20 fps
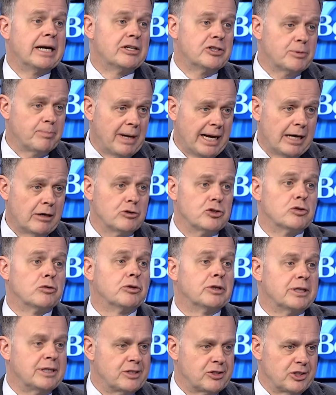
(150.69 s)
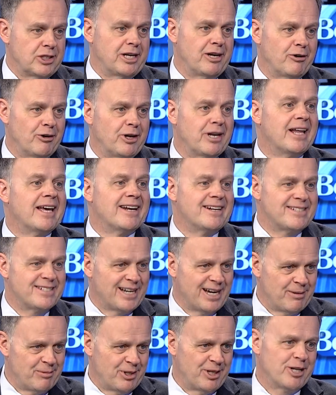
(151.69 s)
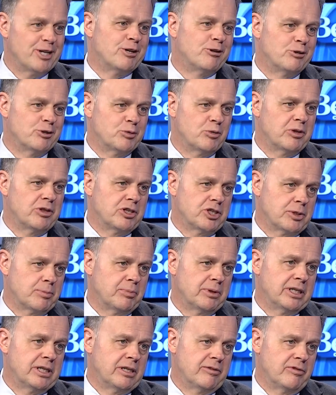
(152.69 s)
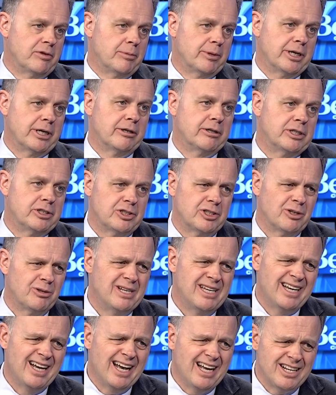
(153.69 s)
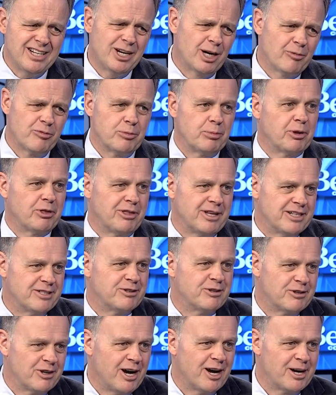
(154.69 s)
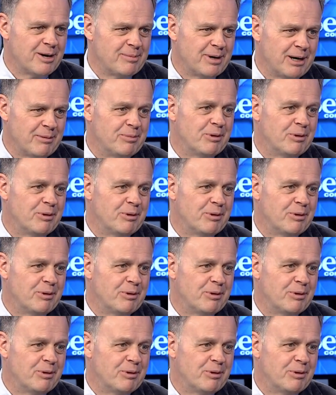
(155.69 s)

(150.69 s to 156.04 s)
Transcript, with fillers: a spouse or it gets inherited ahead of time and then it goes with the split of the marriage so uncomfortable things to talk about